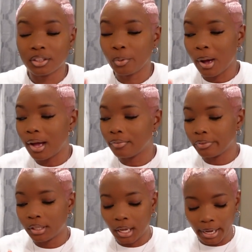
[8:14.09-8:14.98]
So I
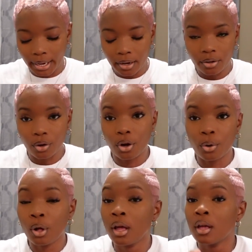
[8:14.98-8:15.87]
feel like, you
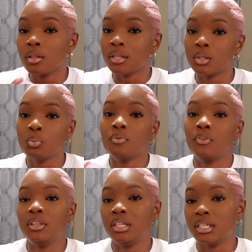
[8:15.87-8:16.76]
know, this will
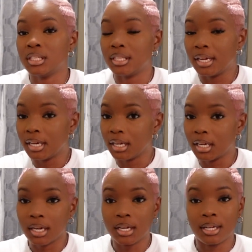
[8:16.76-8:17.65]
fit the aesthetic,